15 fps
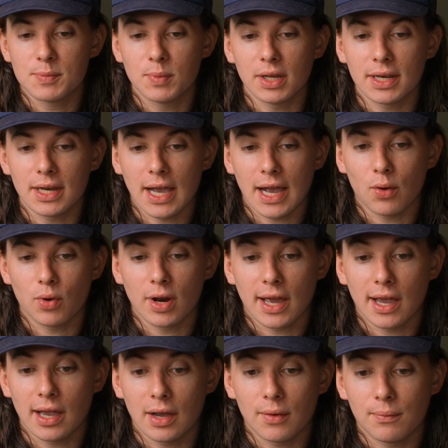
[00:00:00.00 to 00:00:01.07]
but what
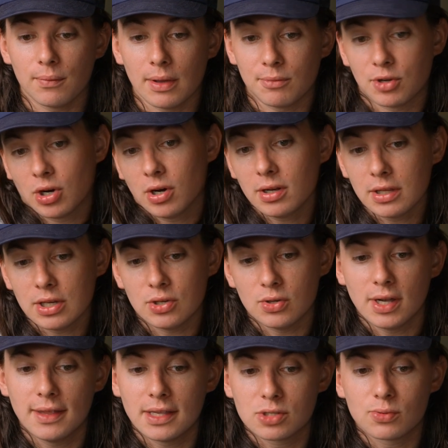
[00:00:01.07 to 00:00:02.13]
I am currently
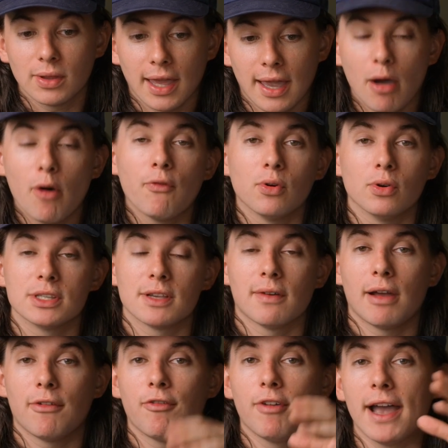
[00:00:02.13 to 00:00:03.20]
doing that's really helpful is if
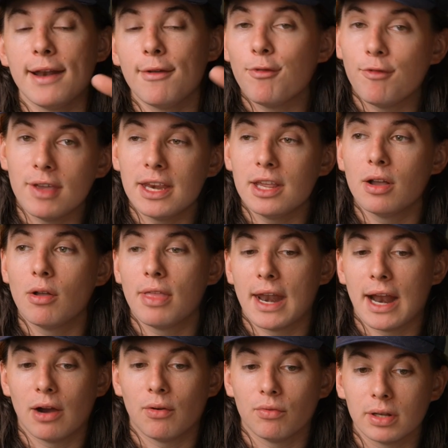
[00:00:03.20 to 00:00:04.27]
I find a video that
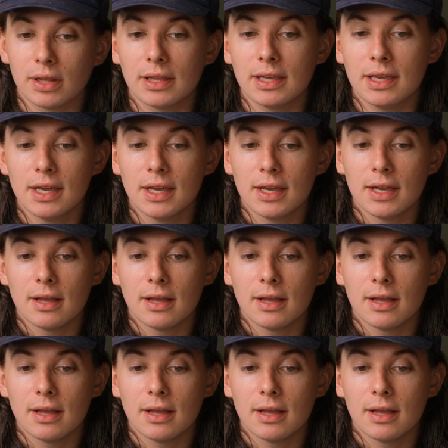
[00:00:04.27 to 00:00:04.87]
I really